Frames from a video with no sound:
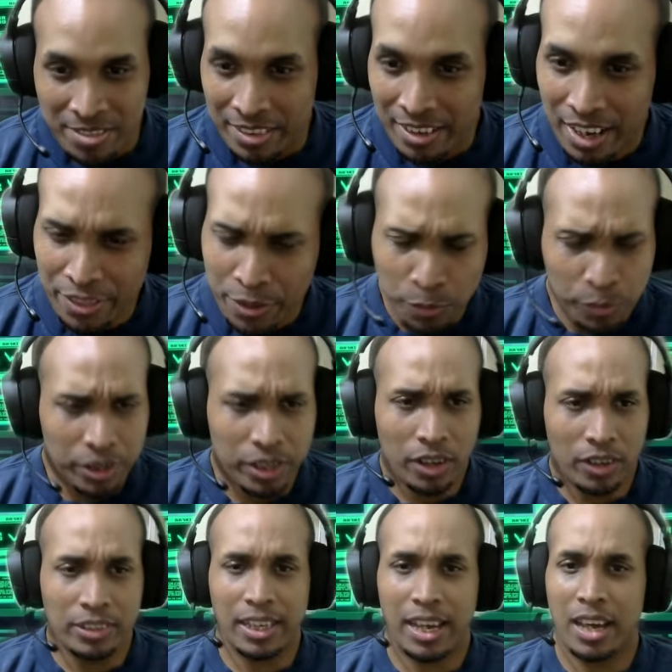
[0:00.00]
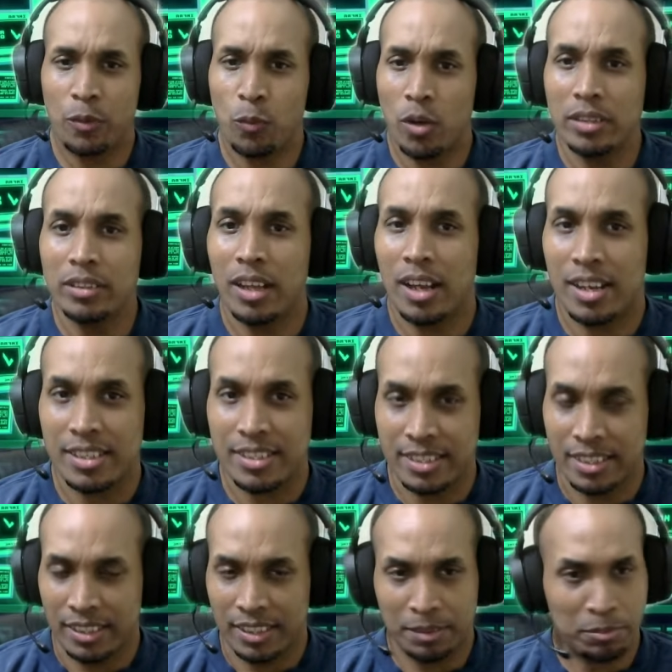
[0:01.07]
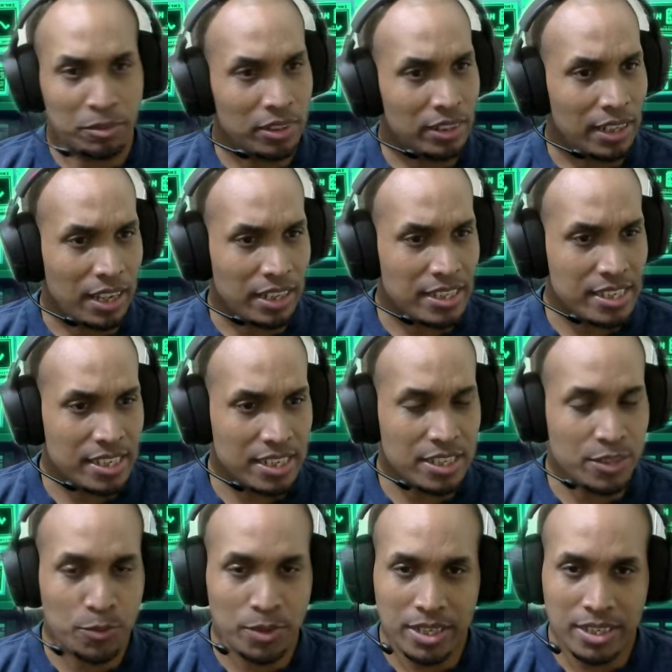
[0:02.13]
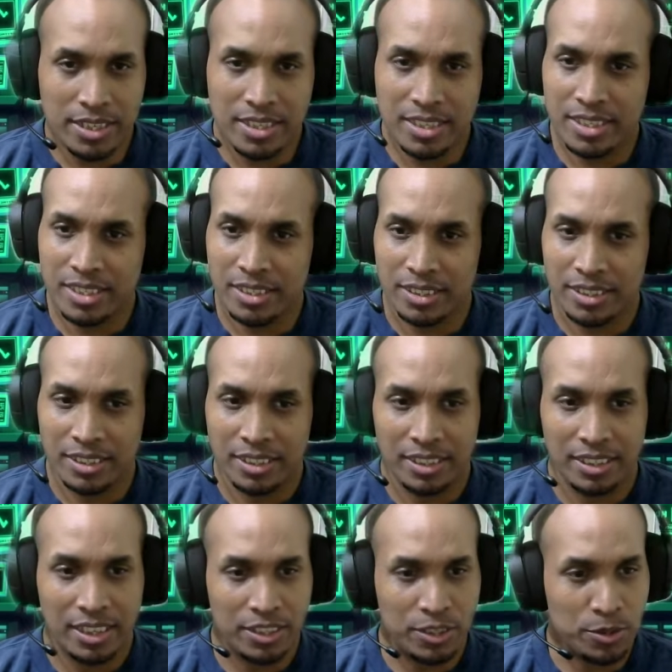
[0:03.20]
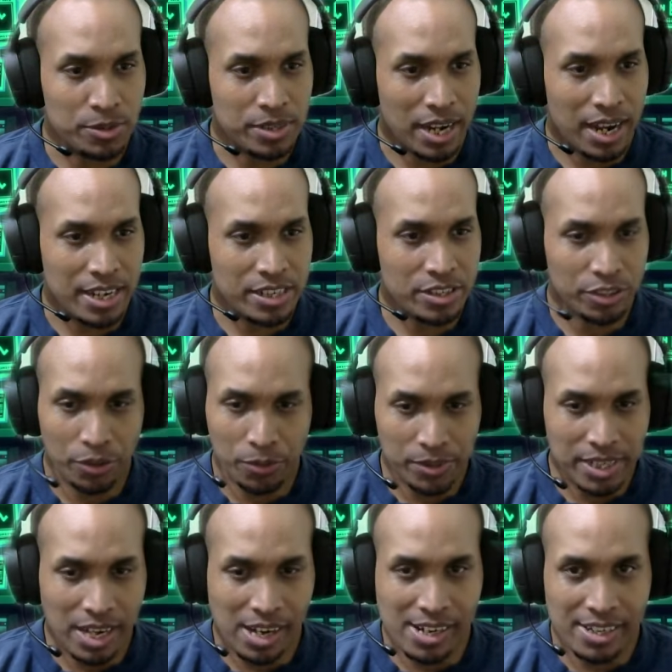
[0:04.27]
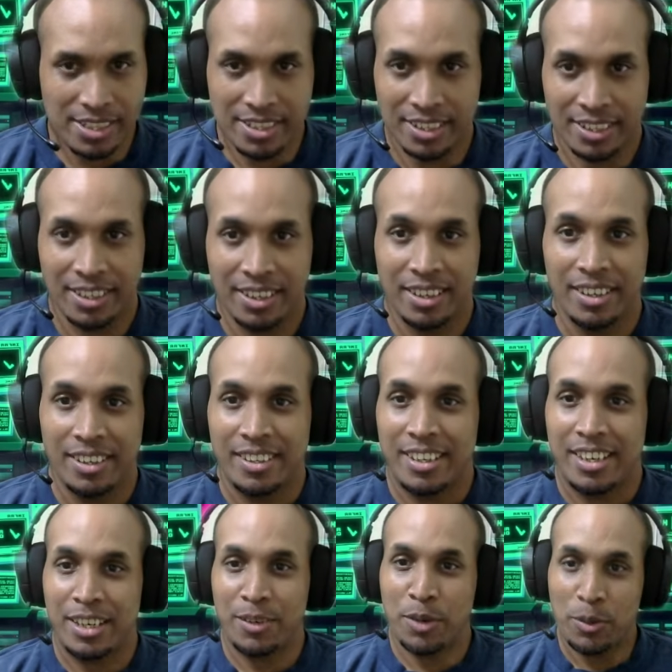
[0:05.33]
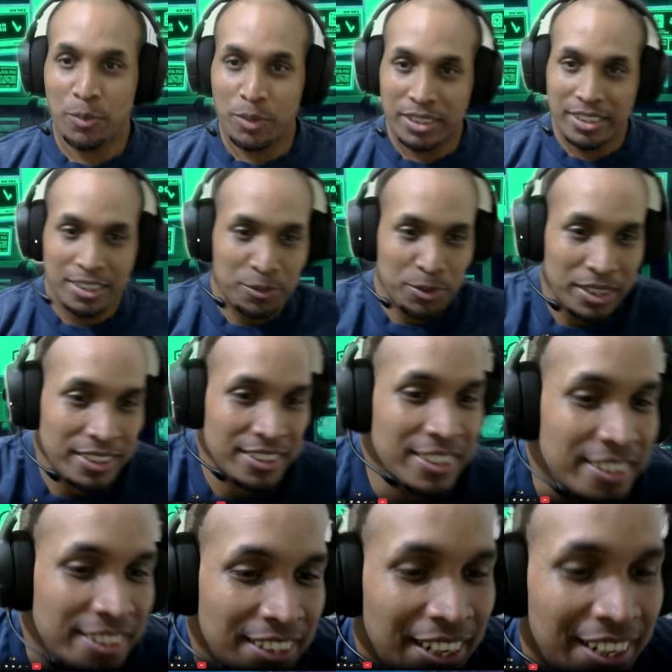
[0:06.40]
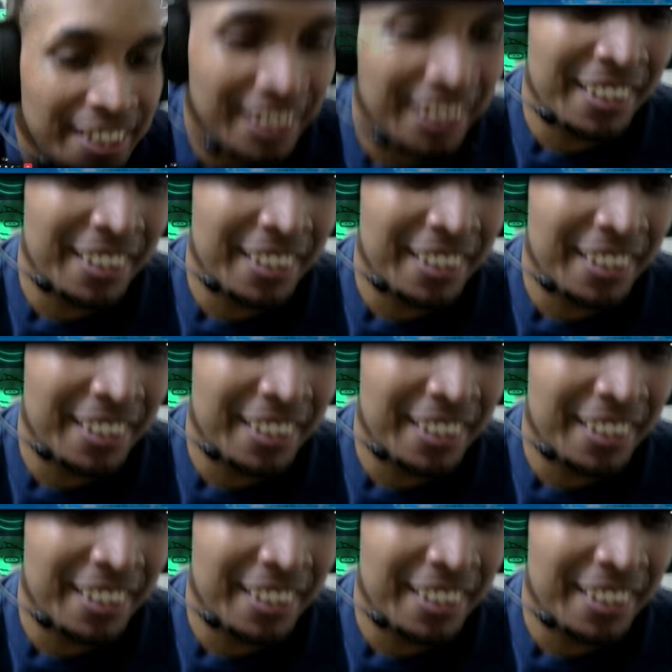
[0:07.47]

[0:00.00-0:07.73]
I think we only had one loss and then like 6 wins and 2 ties or 3 ties. Anyway, we did really good today.